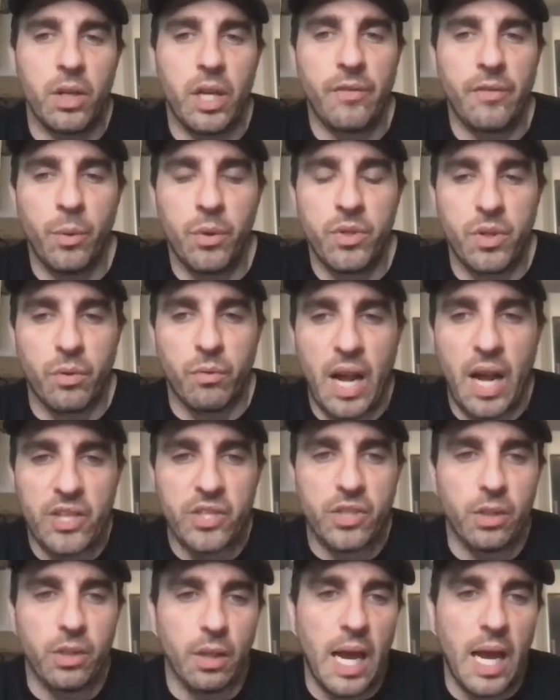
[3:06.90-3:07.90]
look, everyone's a
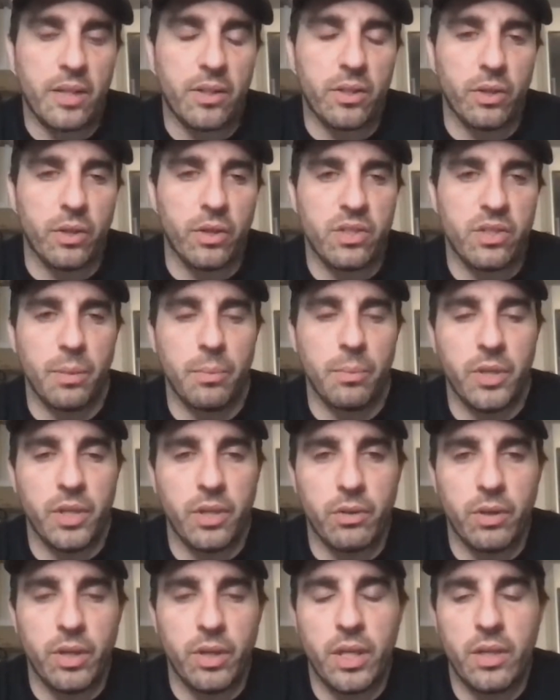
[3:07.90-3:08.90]
rational actor to some
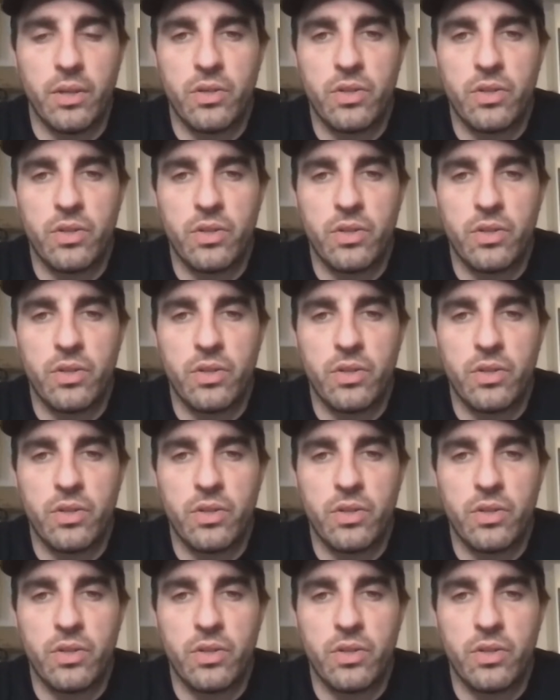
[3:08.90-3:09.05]
degree,